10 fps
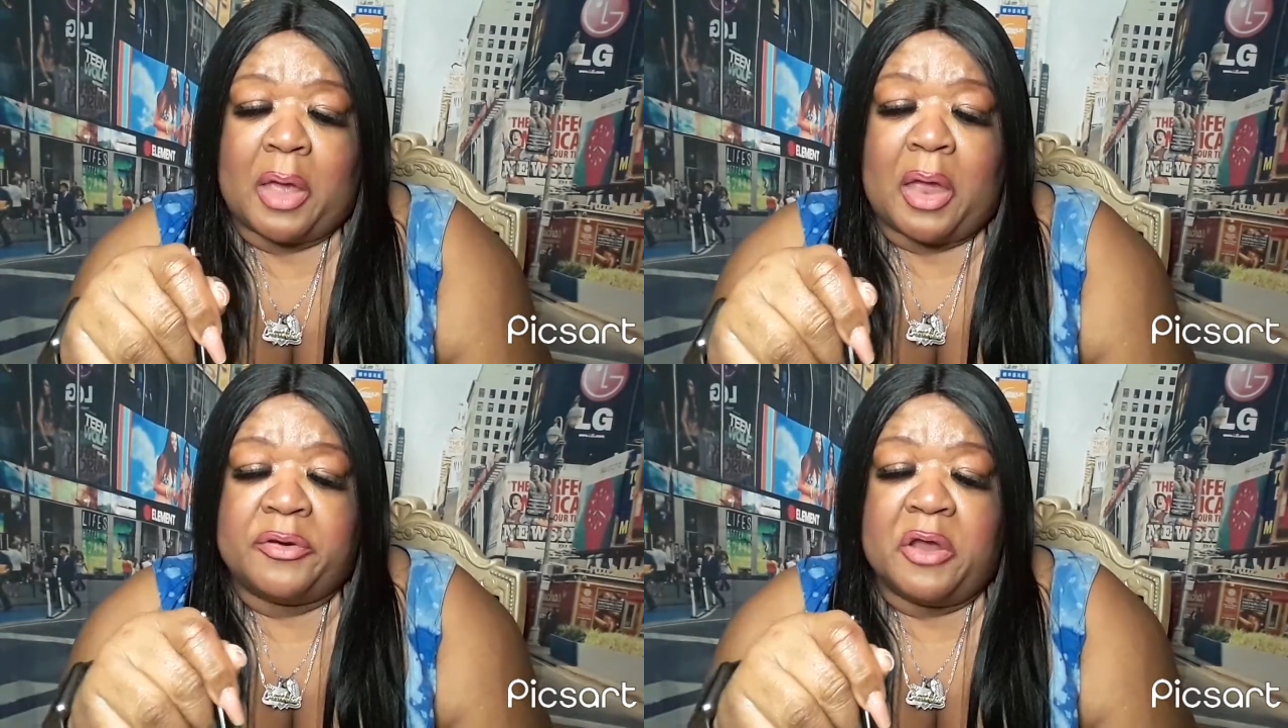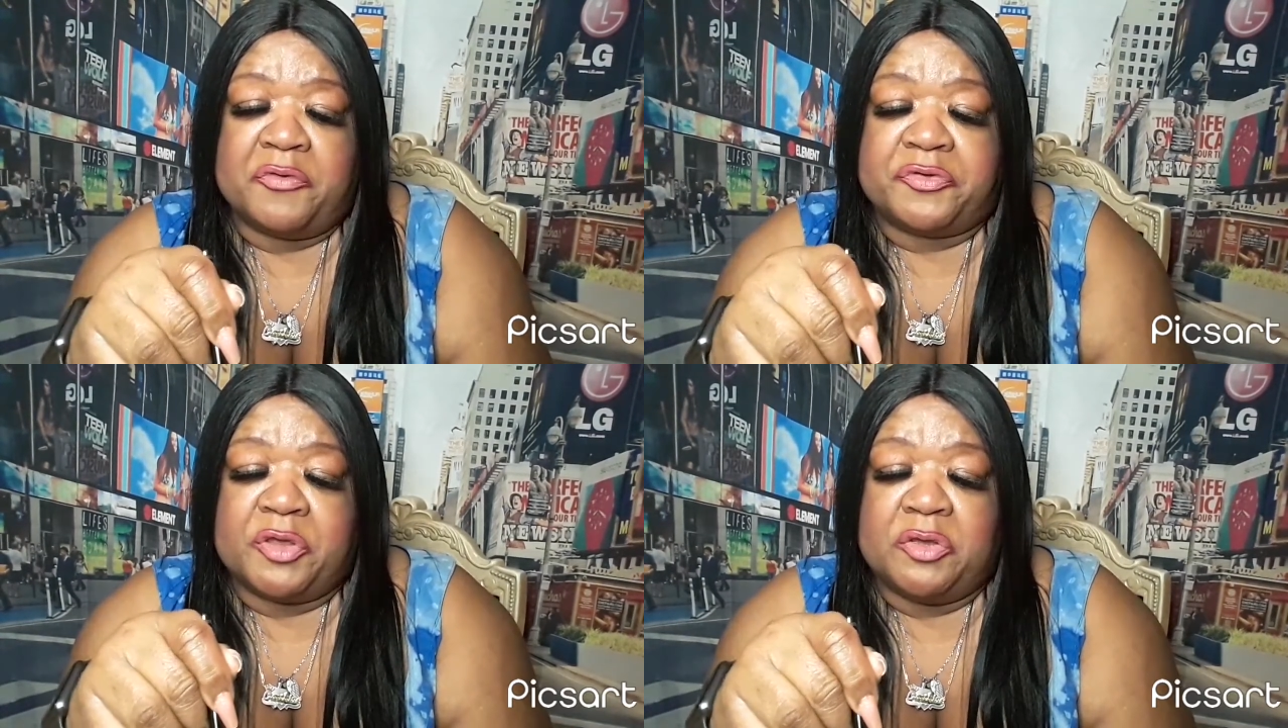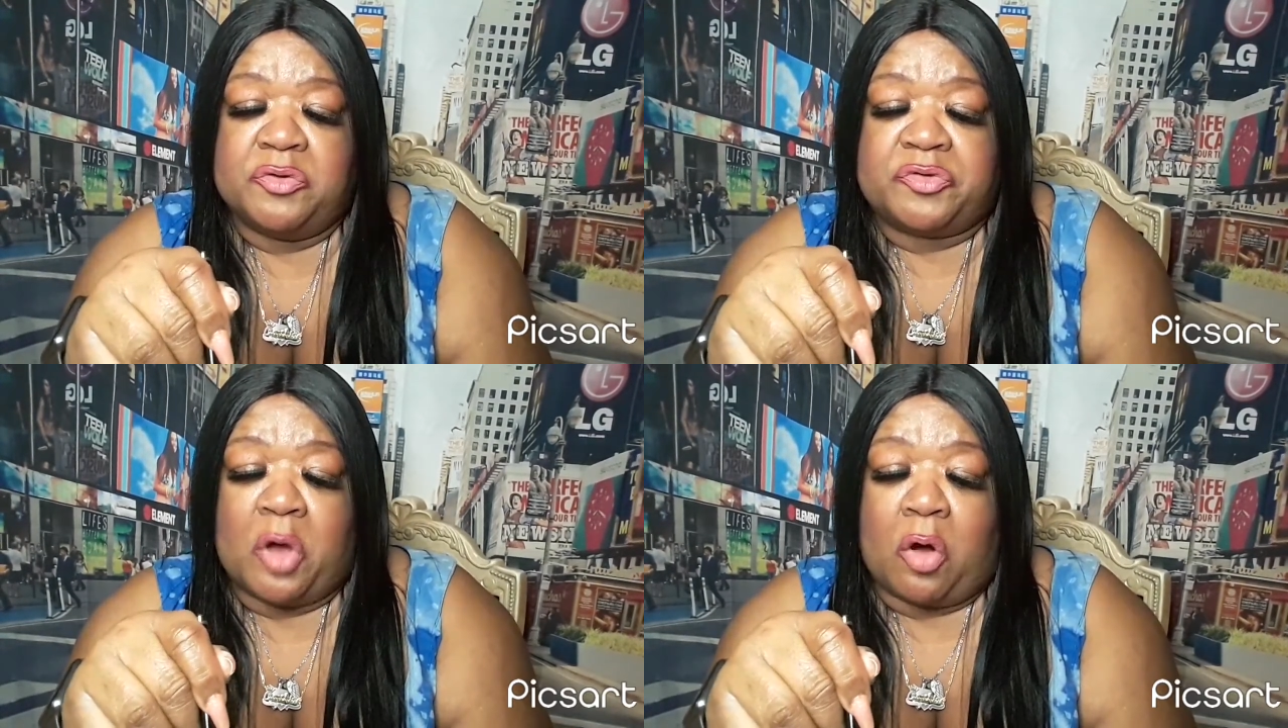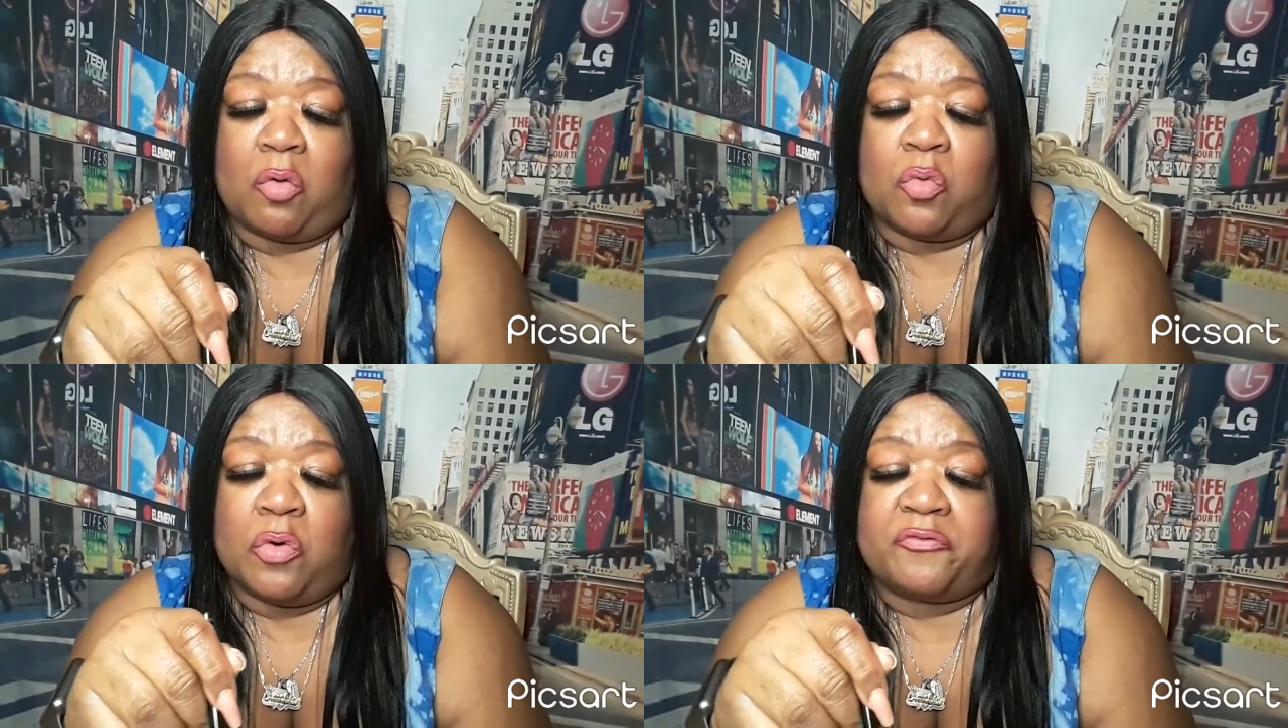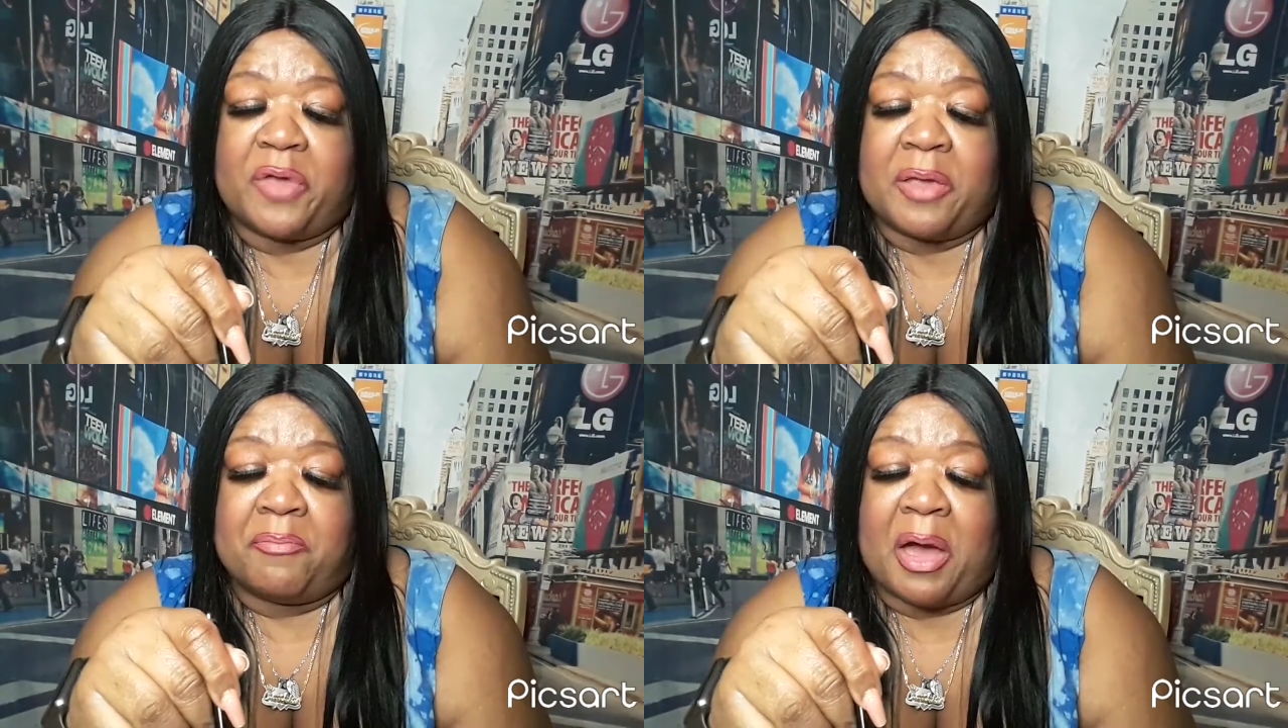I never seen you talk with
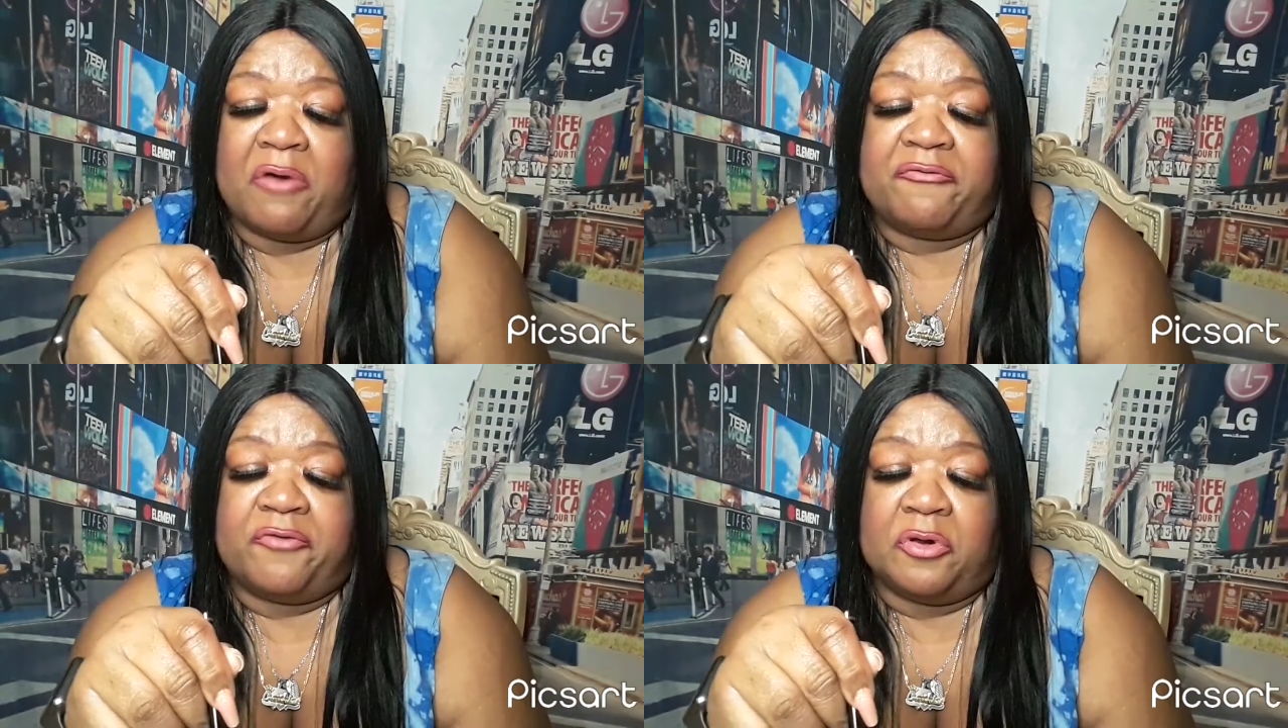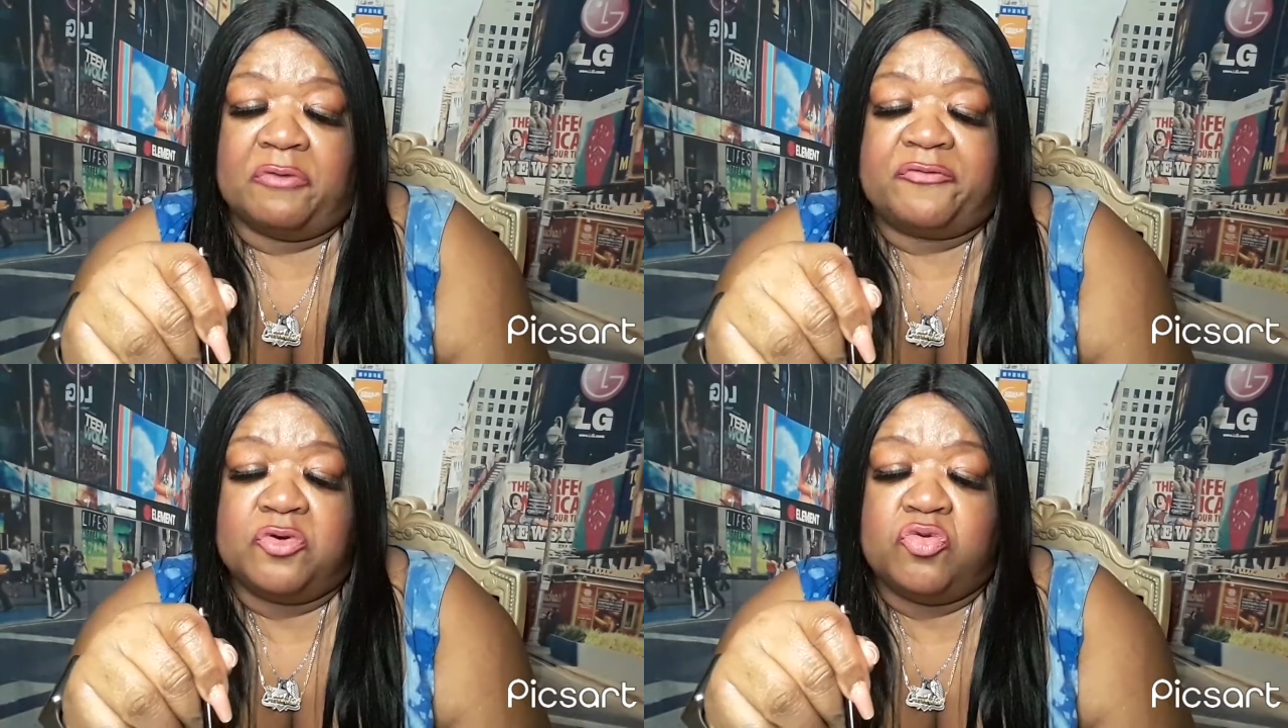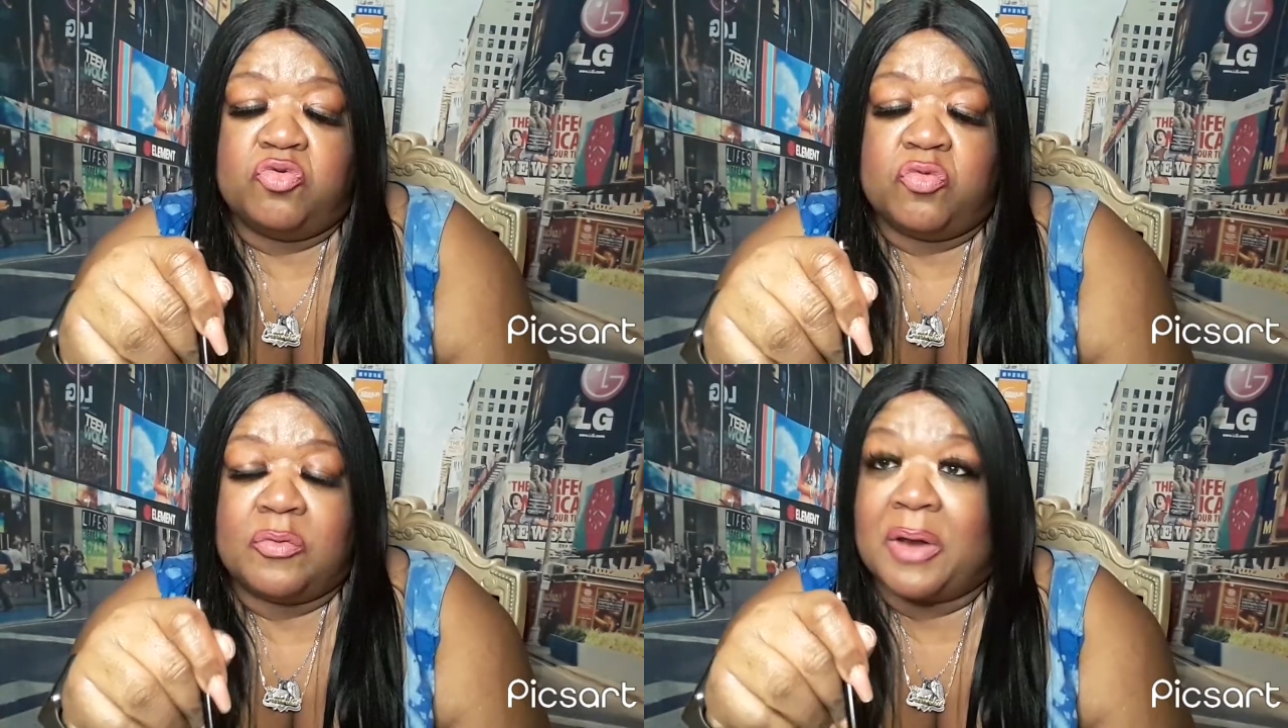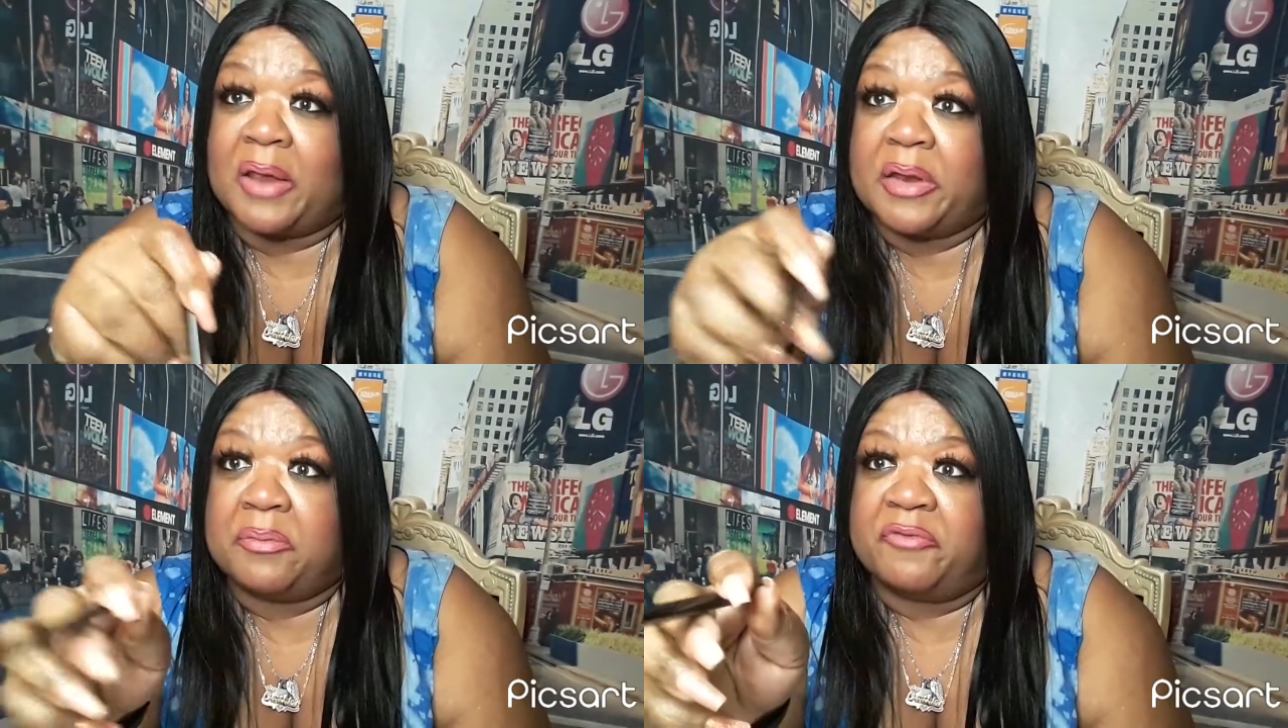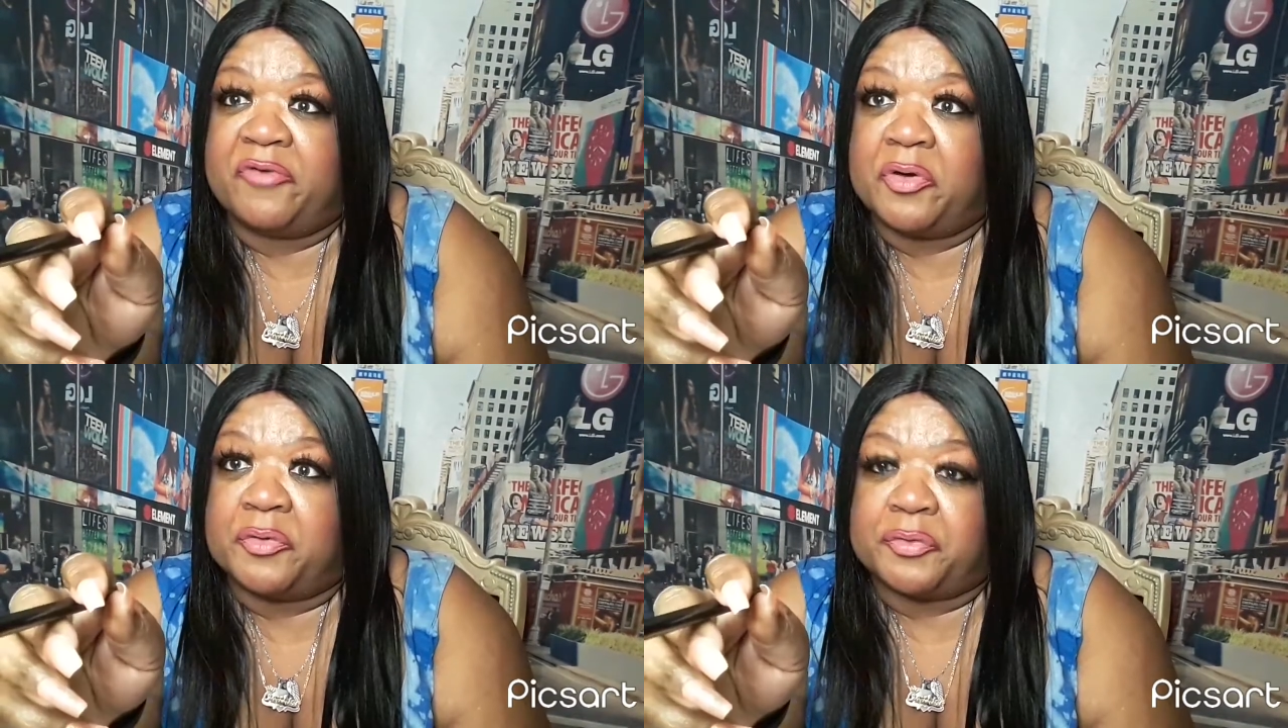a mouthful of food like that
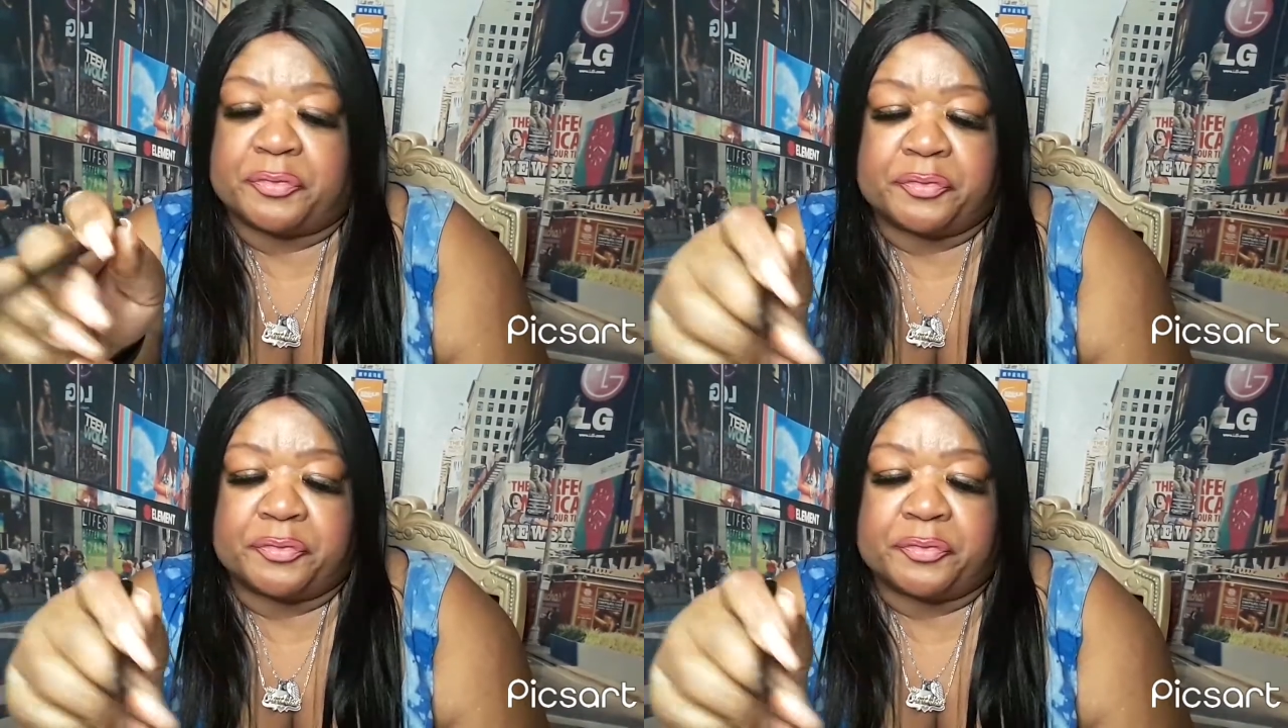before.